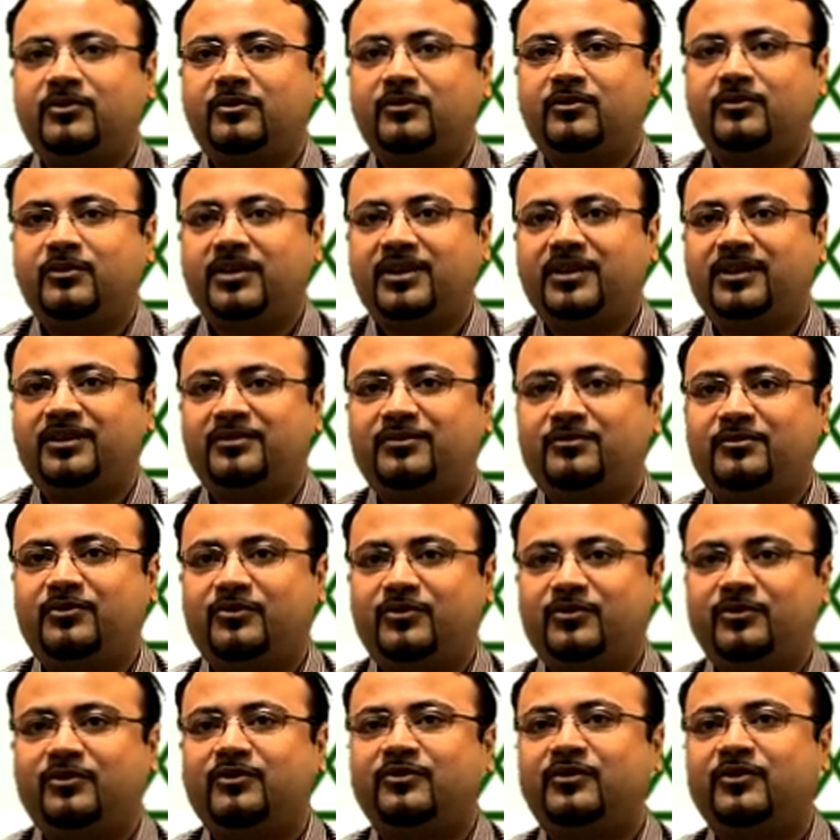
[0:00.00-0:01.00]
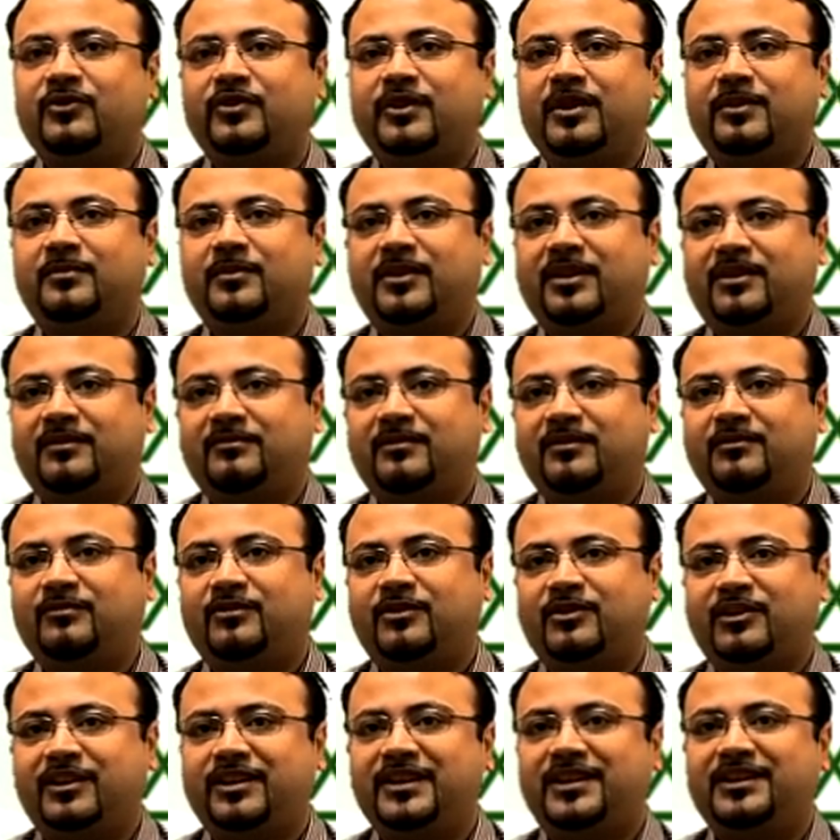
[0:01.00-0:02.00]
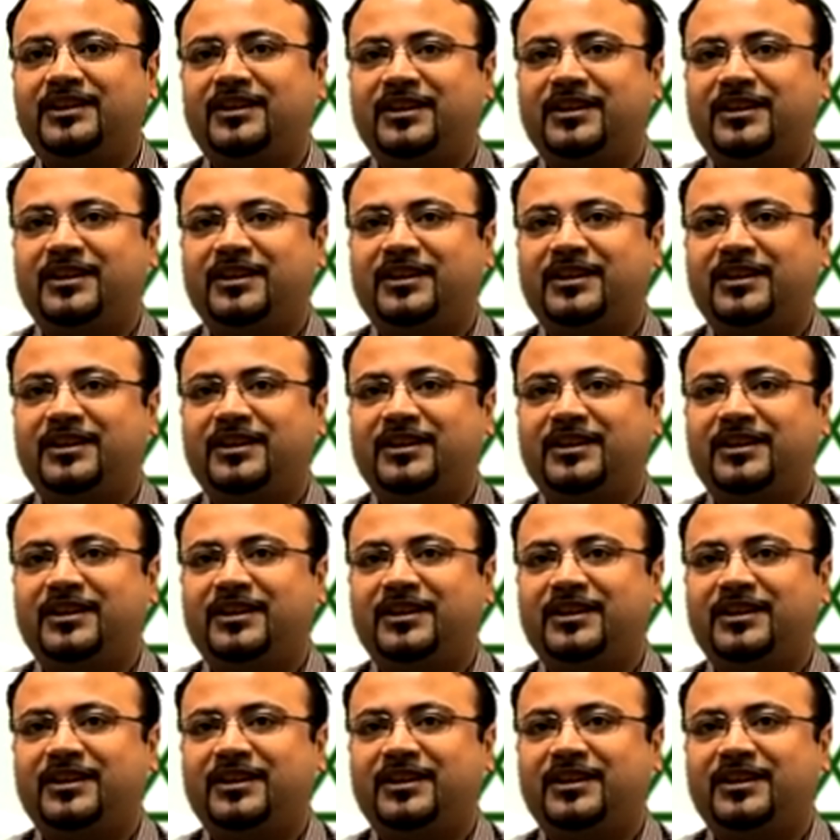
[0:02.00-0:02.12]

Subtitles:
we can prove to them that we've already